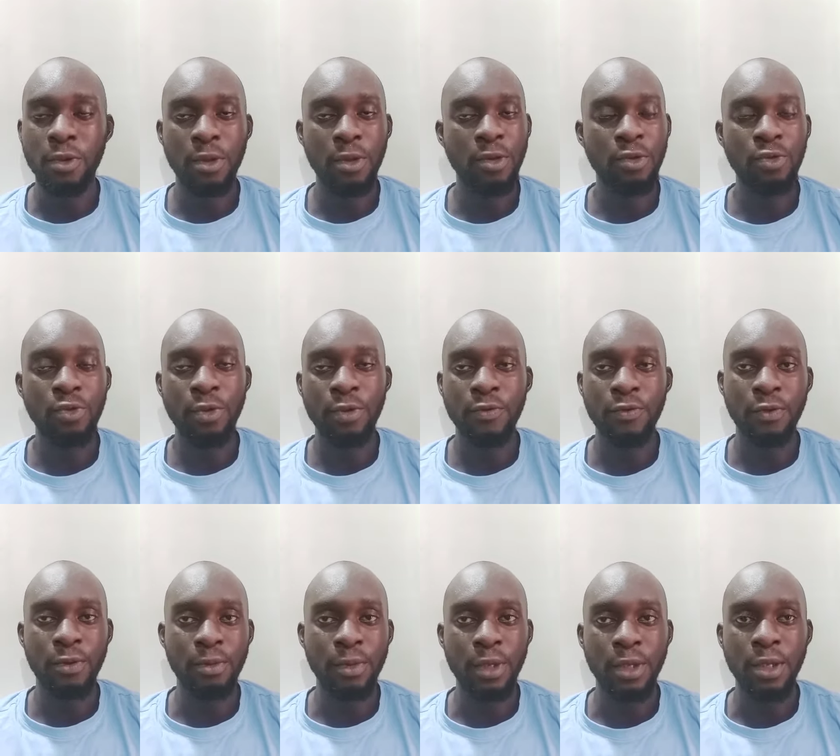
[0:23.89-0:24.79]
good one
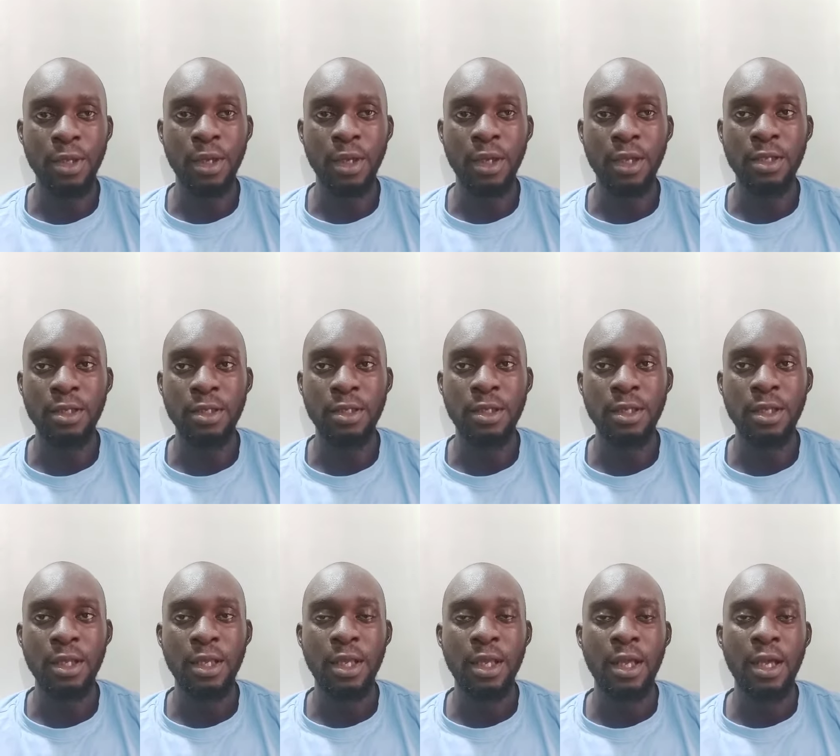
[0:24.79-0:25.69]
for me. And
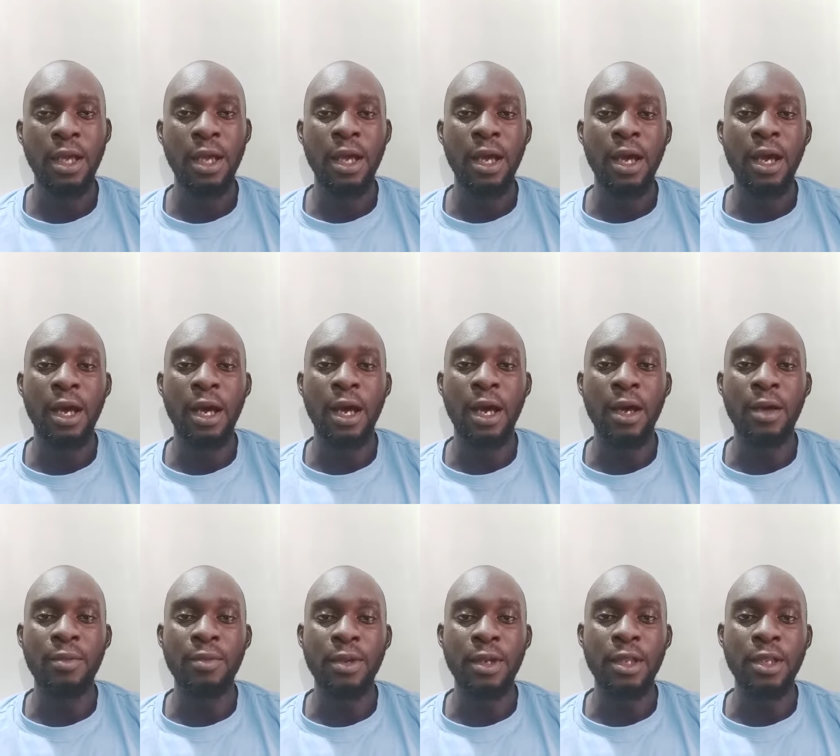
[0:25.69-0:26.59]

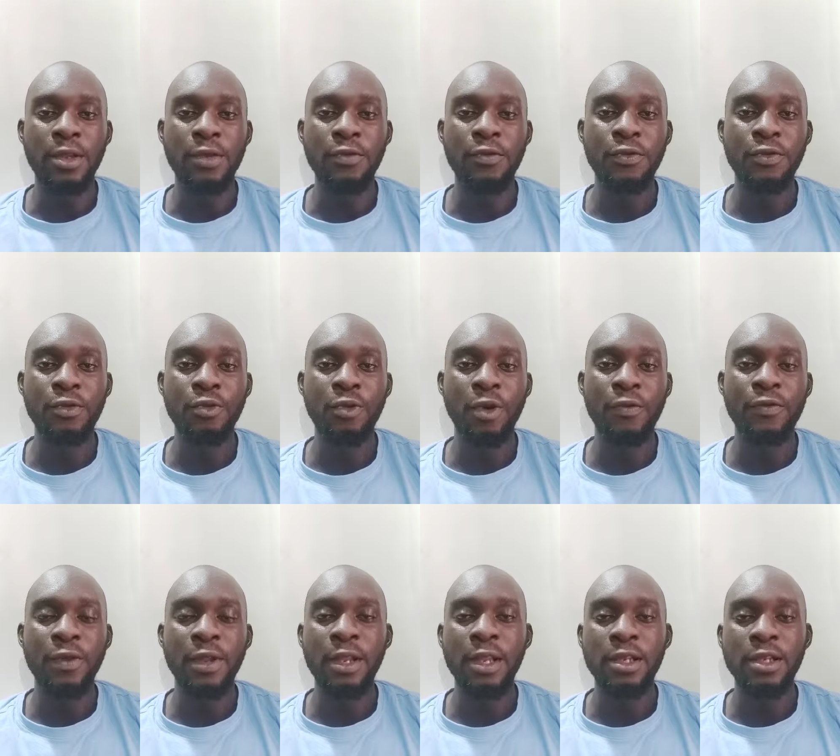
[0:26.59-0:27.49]
I believe
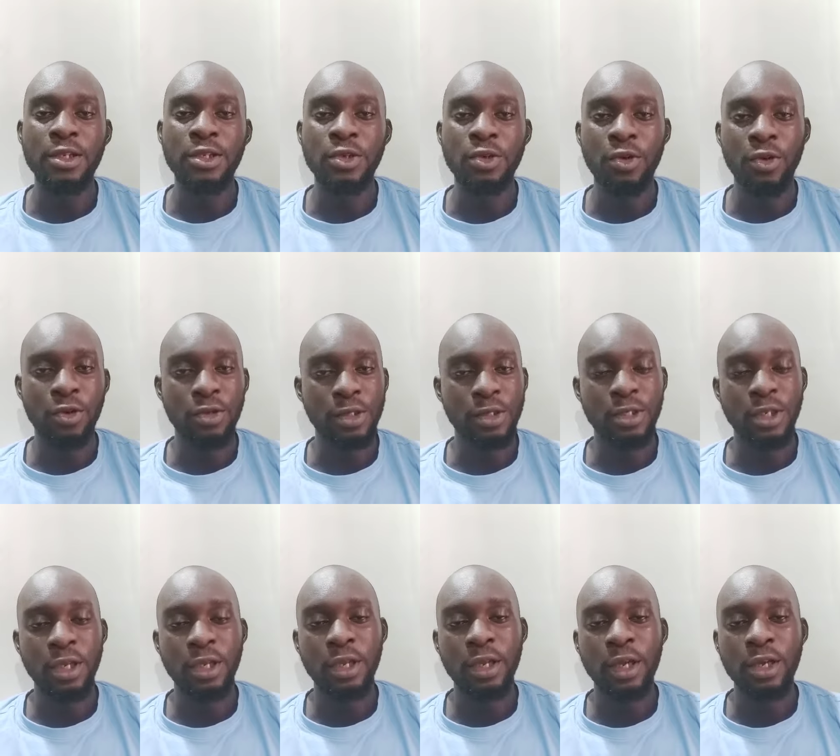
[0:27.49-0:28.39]
after learning this course and
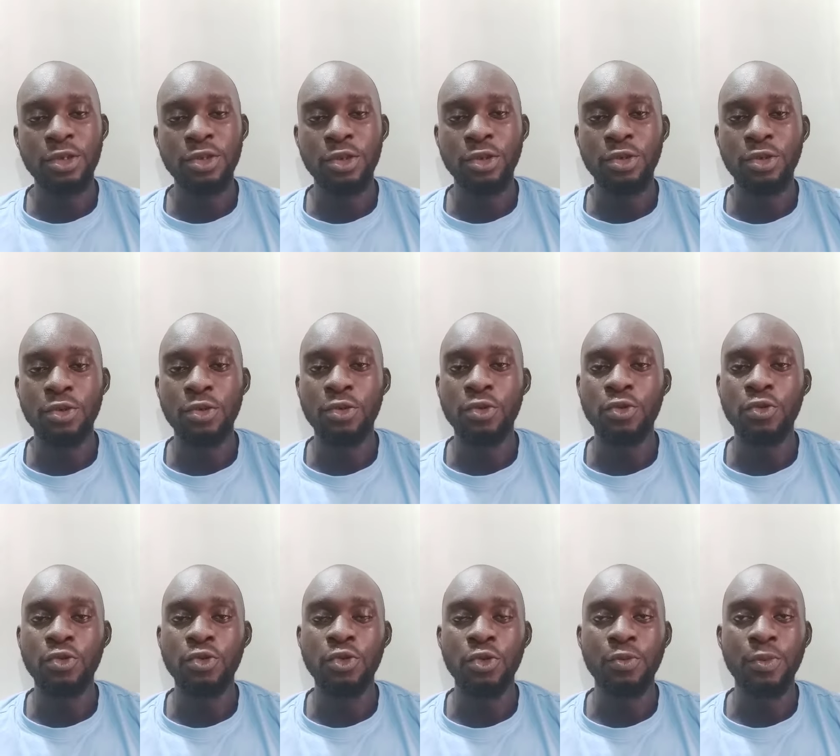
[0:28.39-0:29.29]
taking action, you're going to
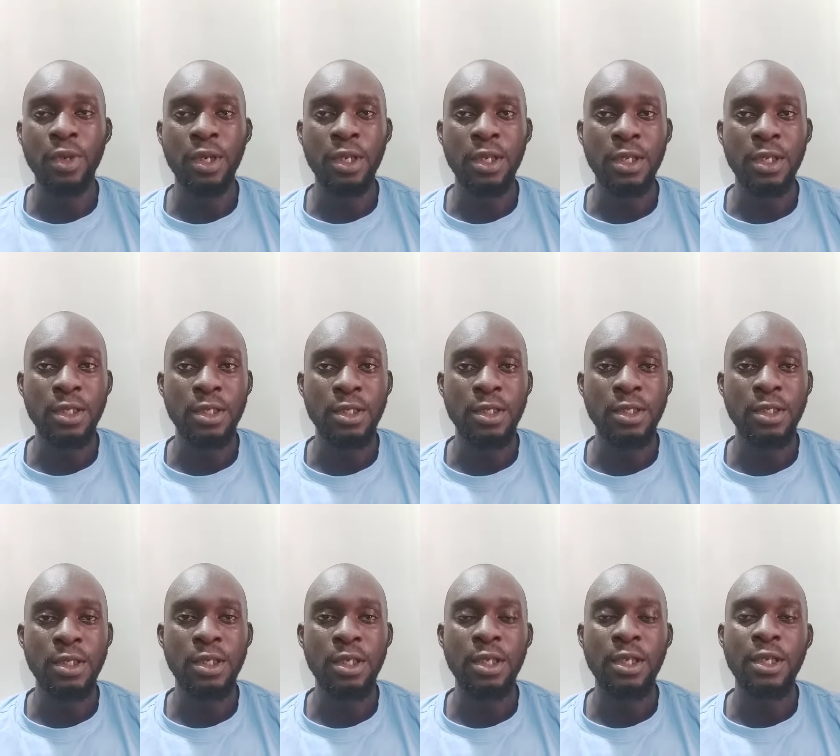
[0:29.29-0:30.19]
do so many
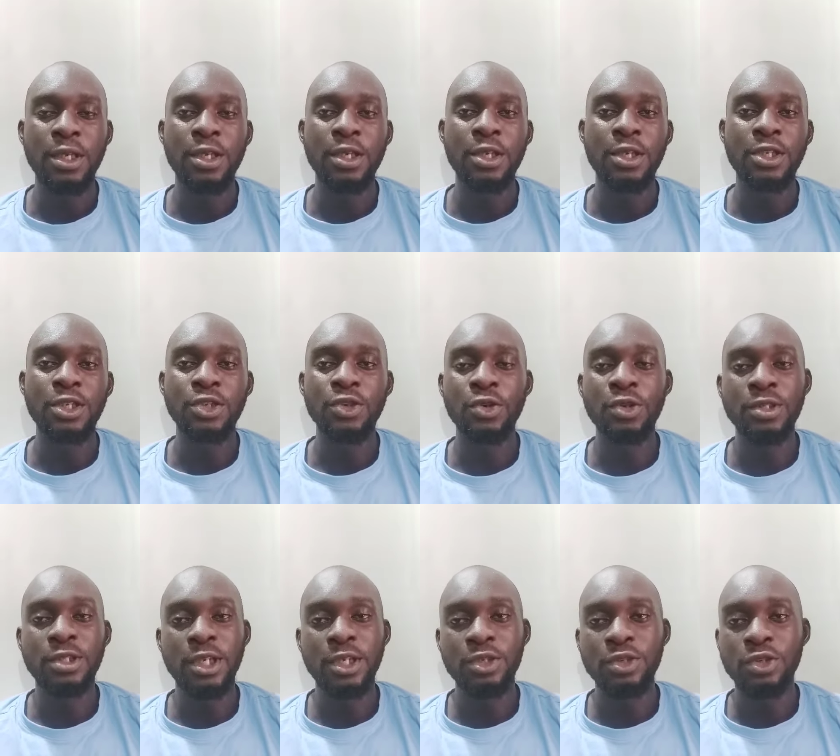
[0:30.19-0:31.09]
things. It's going
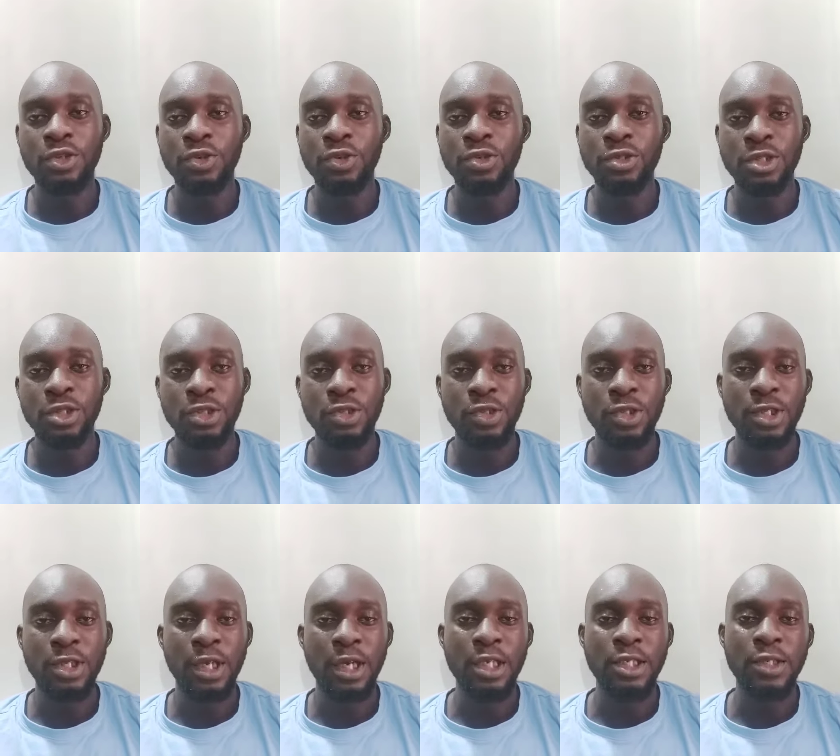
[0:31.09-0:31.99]
to tell you, it's going to teach you
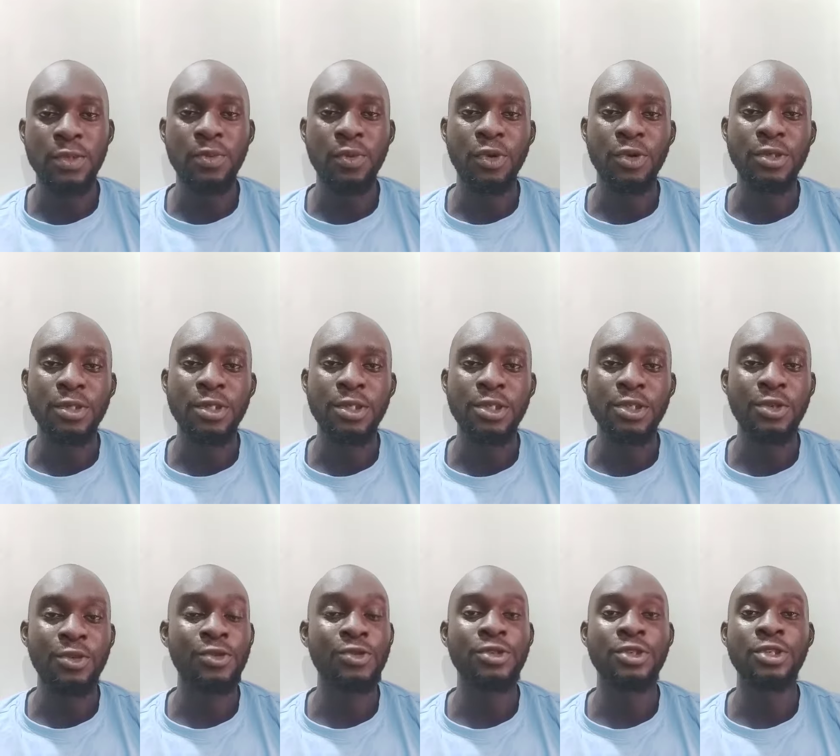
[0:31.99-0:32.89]
SAAS, but
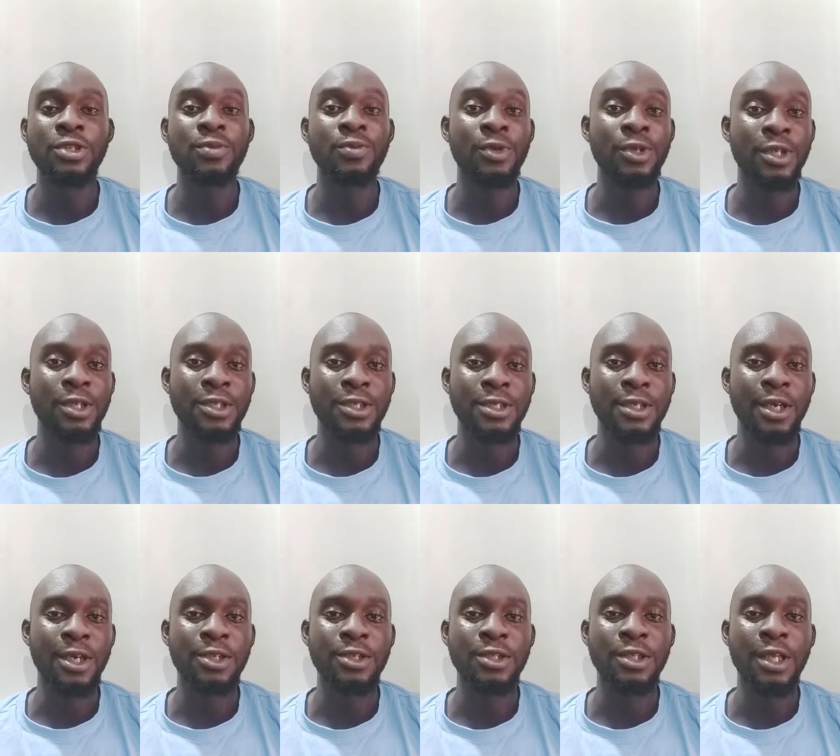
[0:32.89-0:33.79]
it's going to teach you more than
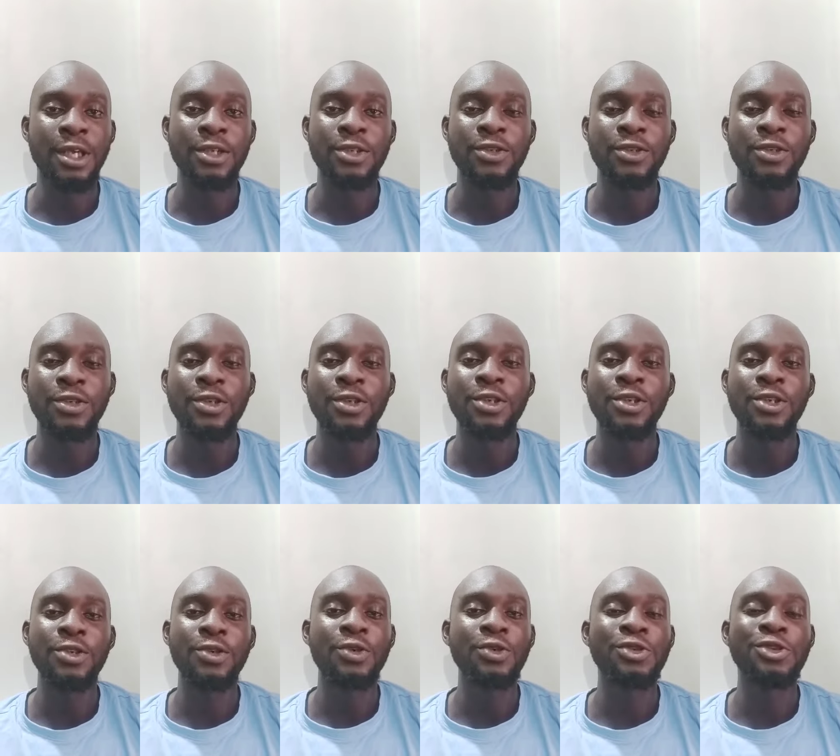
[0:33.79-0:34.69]
SAAS. Yes,
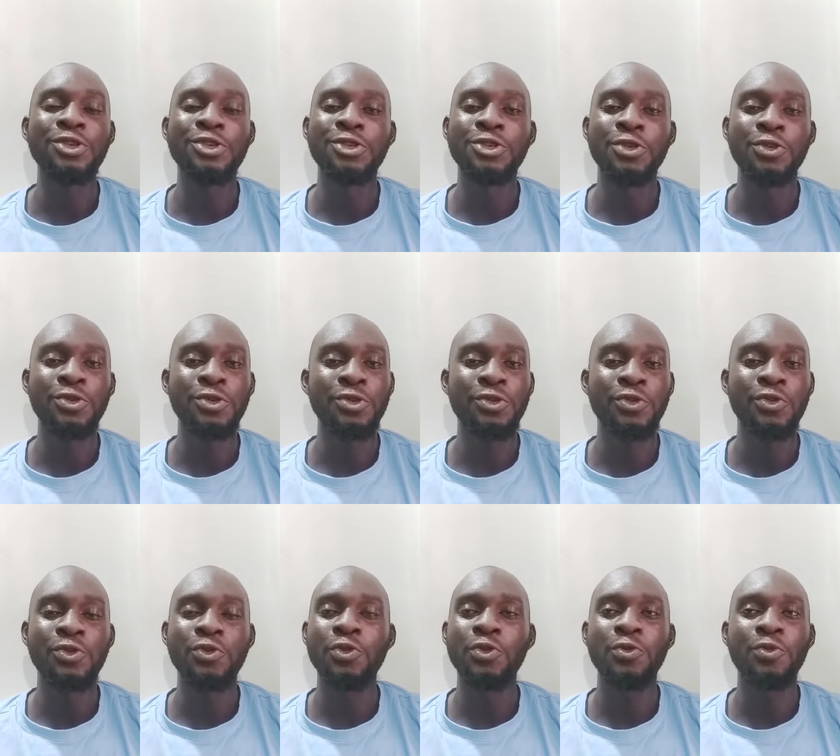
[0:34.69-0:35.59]
it's going to teach you
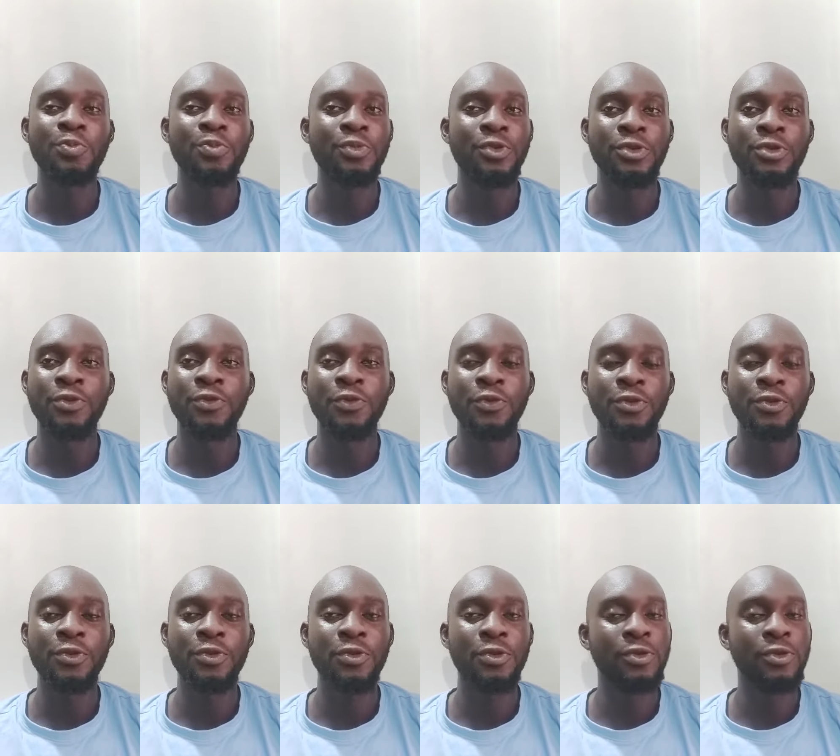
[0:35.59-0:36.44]
other beautiful